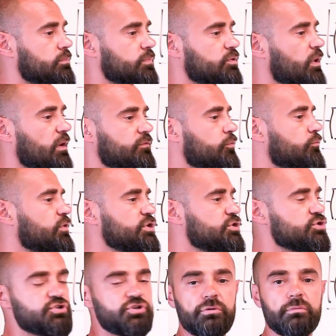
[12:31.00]
you have to
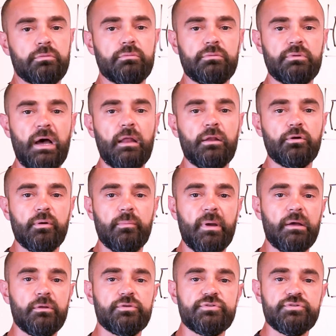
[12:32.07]
reach a certain dollar
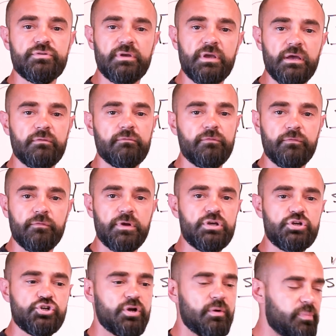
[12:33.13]
amount to get
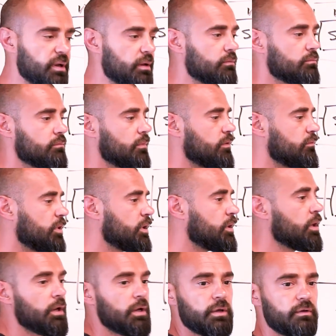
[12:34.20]
free shipping. All
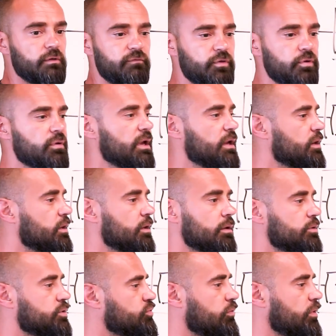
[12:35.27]
right. If you get
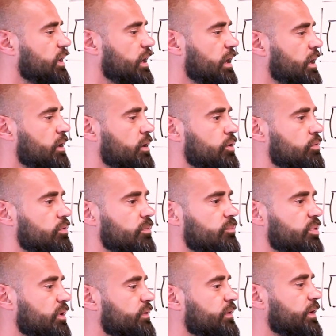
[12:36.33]
a 28
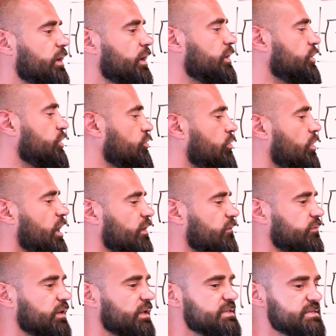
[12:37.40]
unit building and you
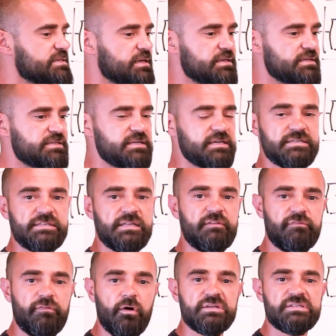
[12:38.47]
have, let's say,
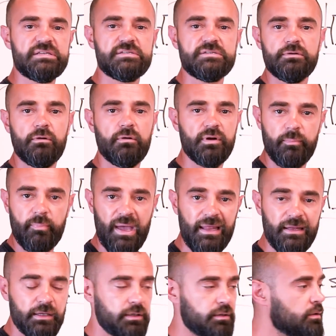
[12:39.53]
60 faucets on a
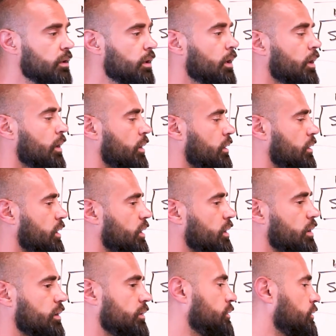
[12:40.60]
pallet,
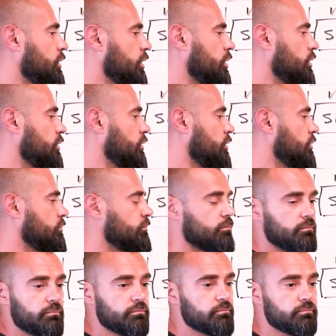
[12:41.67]
and
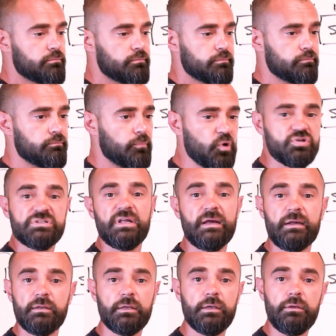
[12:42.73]
most
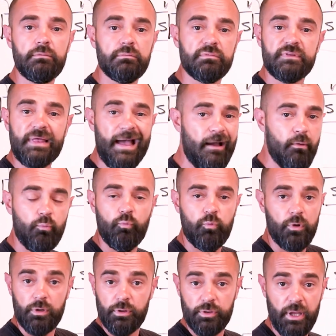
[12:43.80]
likely that
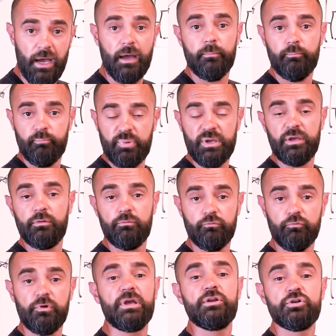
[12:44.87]
will not be
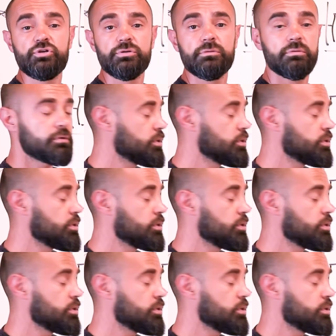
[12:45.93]
reached.